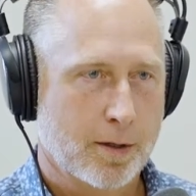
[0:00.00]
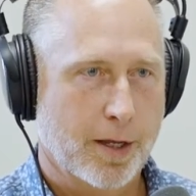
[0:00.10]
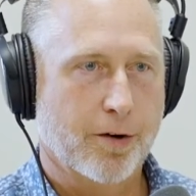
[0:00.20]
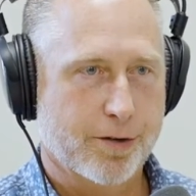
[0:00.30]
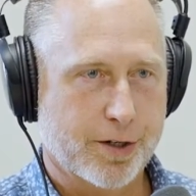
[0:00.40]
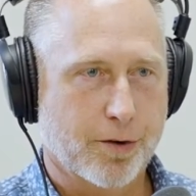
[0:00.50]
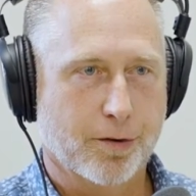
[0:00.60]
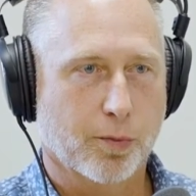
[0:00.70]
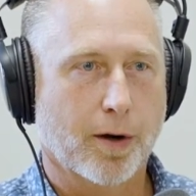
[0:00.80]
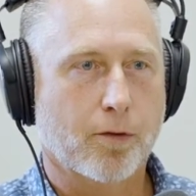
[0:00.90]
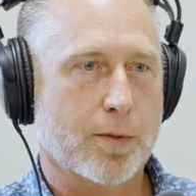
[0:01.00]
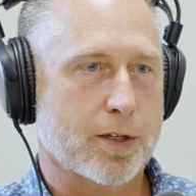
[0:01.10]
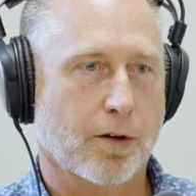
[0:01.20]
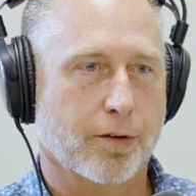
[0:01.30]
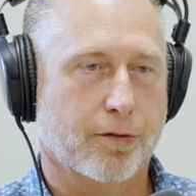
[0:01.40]
Energy code is one of them. It's
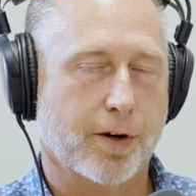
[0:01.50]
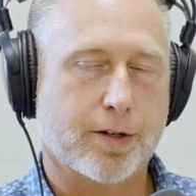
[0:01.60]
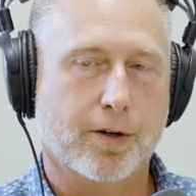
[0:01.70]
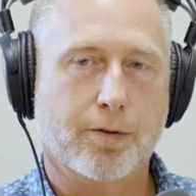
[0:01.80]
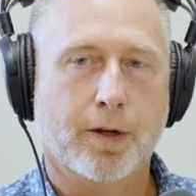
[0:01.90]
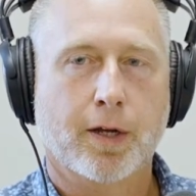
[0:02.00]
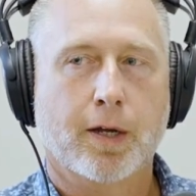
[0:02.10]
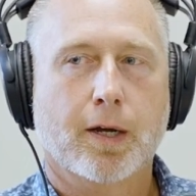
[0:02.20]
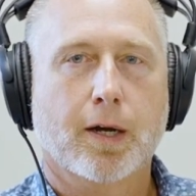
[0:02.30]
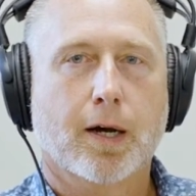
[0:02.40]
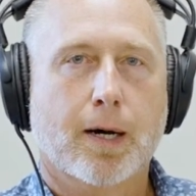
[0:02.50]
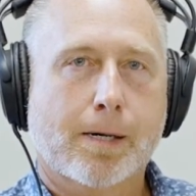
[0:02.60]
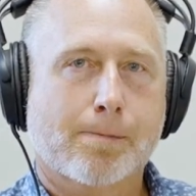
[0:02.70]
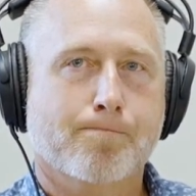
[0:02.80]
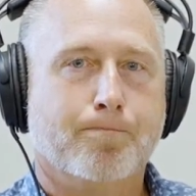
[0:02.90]
called a stretch code.
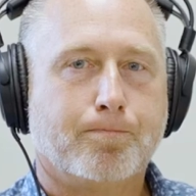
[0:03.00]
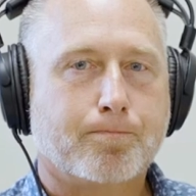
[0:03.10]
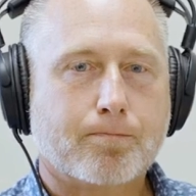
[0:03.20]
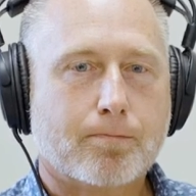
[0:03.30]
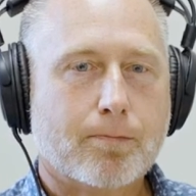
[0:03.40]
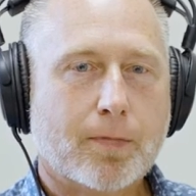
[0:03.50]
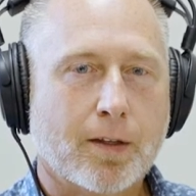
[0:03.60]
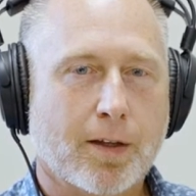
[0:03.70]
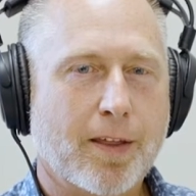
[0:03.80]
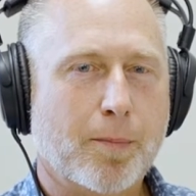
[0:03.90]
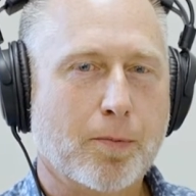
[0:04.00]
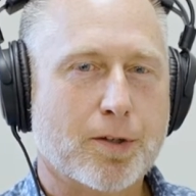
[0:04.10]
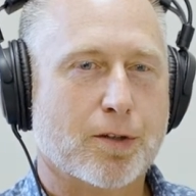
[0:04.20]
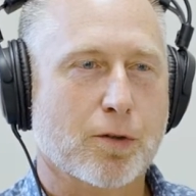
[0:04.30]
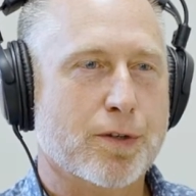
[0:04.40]
I think people
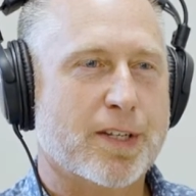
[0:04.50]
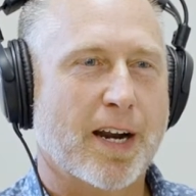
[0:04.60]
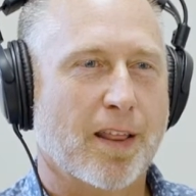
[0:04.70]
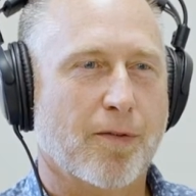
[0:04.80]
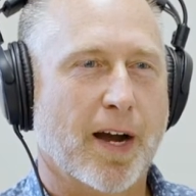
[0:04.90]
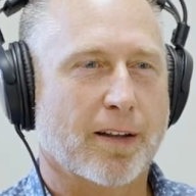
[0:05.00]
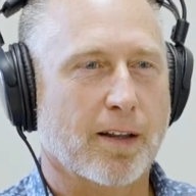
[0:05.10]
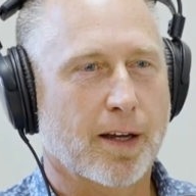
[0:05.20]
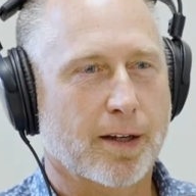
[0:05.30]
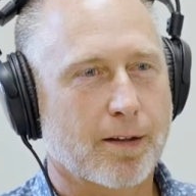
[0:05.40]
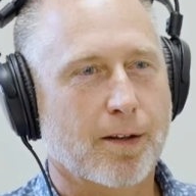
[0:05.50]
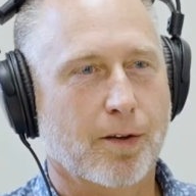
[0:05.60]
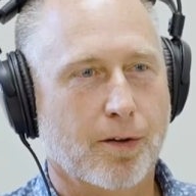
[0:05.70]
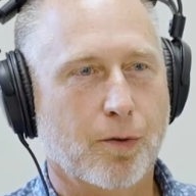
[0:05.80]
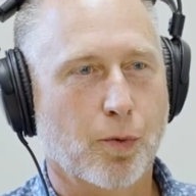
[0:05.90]
just lose sight of the fact that, like,
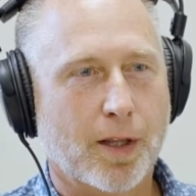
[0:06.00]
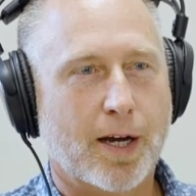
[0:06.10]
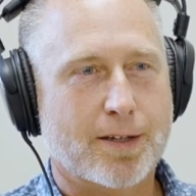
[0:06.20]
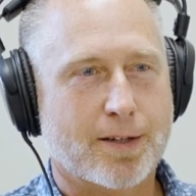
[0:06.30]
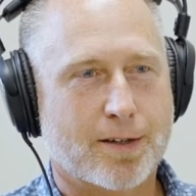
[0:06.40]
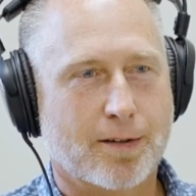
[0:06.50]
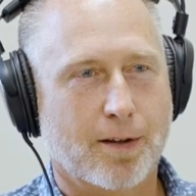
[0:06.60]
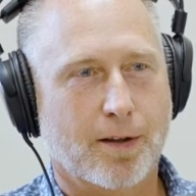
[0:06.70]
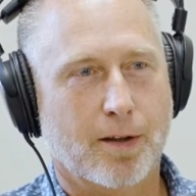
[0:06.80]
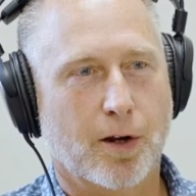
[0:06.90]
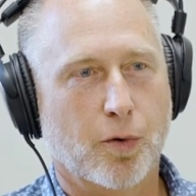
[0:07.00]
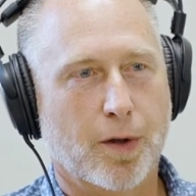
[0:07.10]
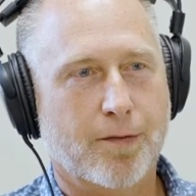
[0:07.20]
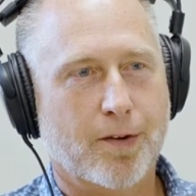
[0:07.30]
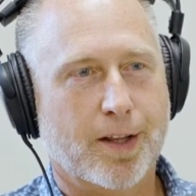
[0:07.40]
you realize,
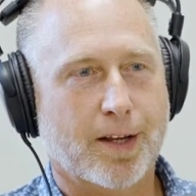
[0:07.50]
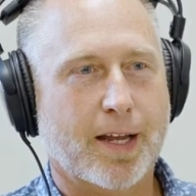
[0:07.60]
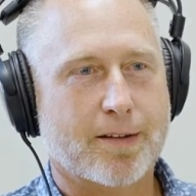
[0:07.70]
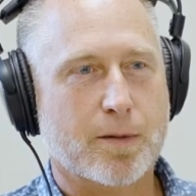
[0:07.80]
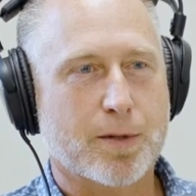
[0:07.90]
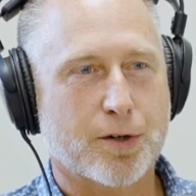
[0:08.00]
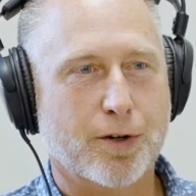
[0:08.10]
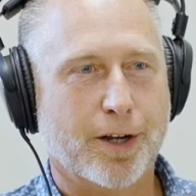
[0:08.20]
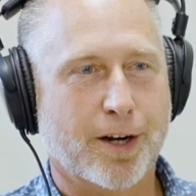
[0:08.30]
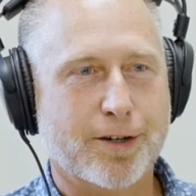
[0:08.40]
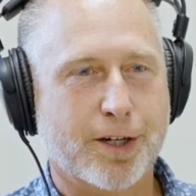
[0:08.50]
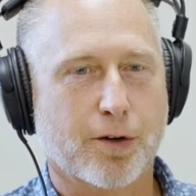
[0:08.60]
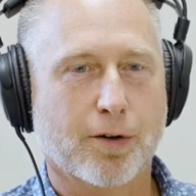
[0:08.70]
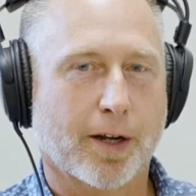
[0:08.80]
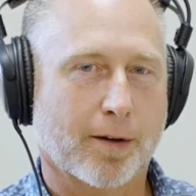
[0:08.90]
even in the Kansas City, Missouri energy
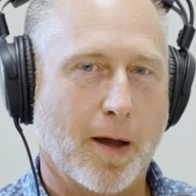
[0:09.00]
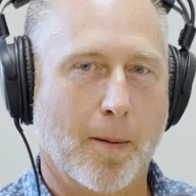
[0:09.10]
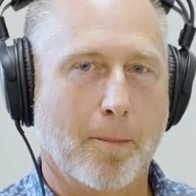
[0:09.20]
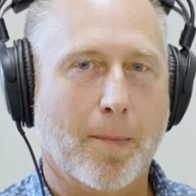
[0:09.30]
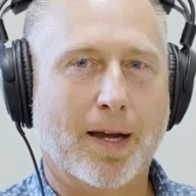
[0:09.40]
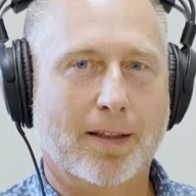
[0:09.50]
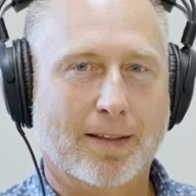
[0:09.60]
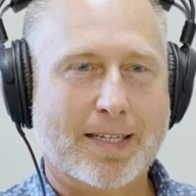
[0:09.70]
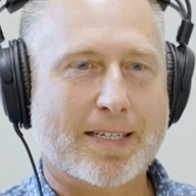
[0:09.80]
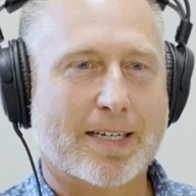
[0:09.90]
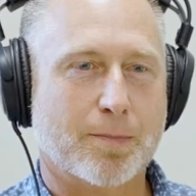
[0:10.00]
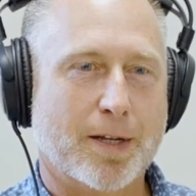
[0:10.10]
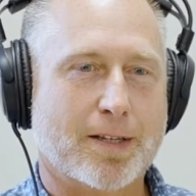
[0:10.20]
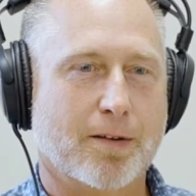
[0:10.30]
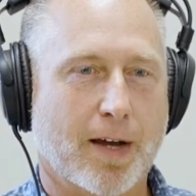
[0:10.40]
code, like my least
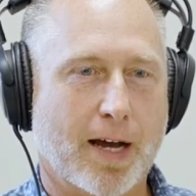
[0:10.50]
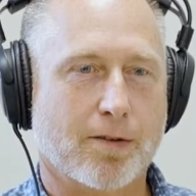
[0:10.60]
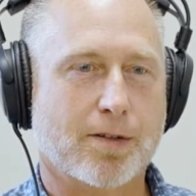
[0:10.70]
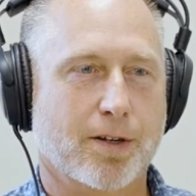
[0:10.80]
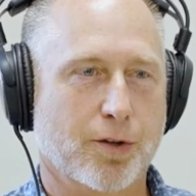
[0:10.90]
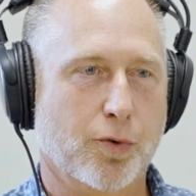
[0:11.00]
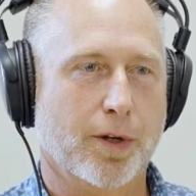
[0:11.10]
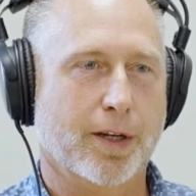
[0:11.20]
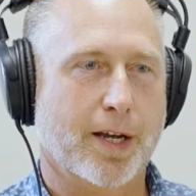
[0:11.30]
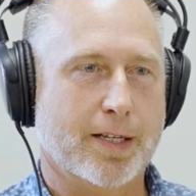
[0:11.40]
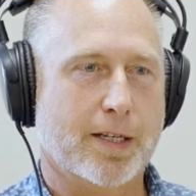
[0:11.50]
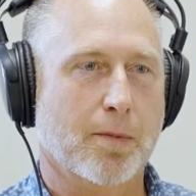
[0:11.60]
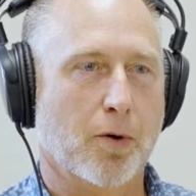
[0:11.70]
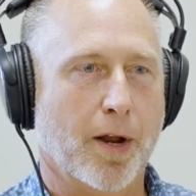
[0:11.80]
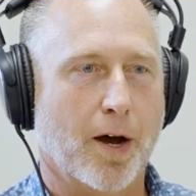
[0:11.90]
expensive house to do in
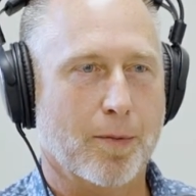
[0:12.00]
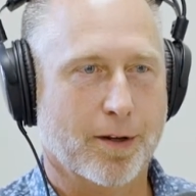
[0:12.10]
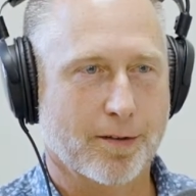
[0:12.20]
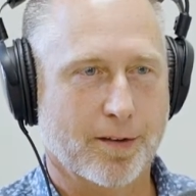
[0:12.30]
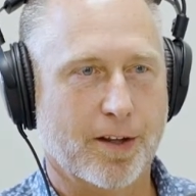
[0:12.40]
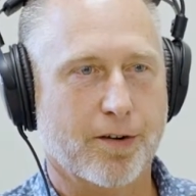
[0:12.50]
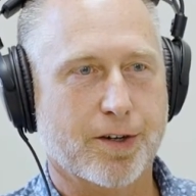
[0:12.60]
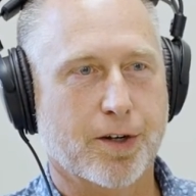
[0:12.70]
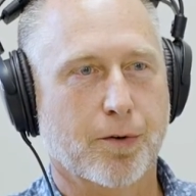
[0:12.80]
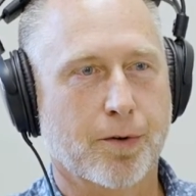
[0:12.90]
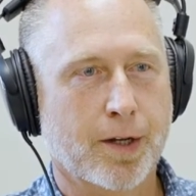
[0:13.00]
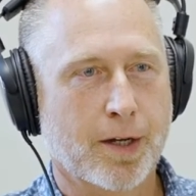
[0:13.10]
KCMO now because of the energy code